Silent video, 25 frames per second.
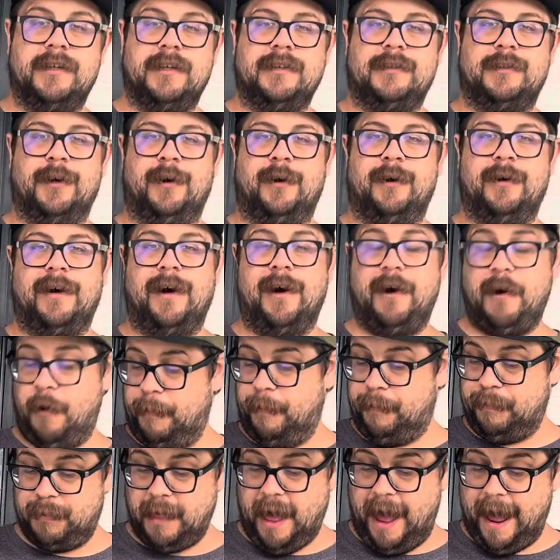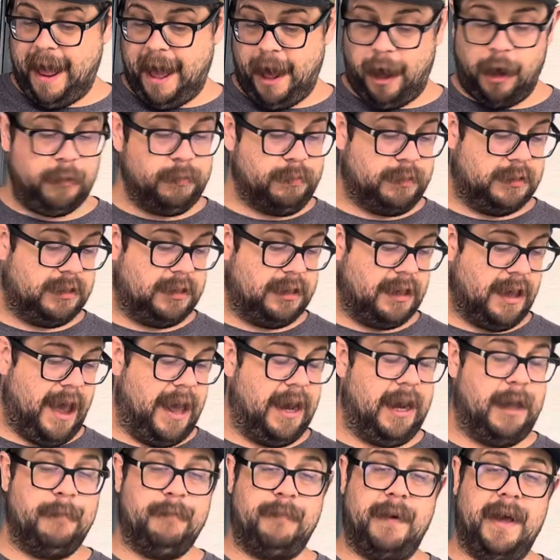So I hope that helps
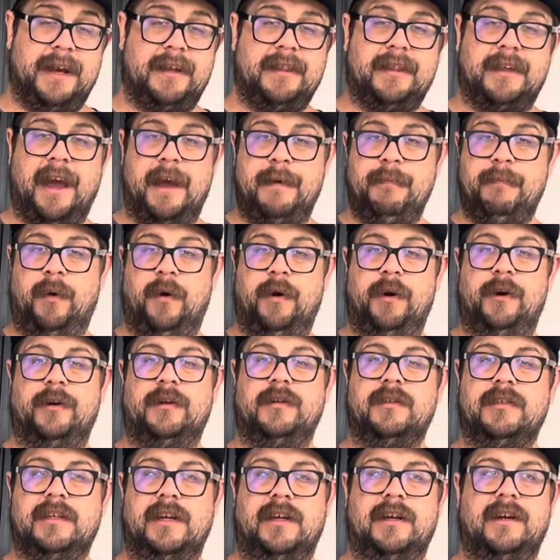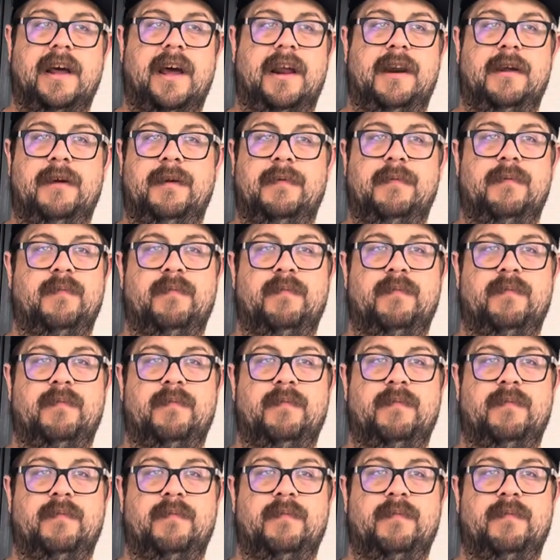any big skateboarders and any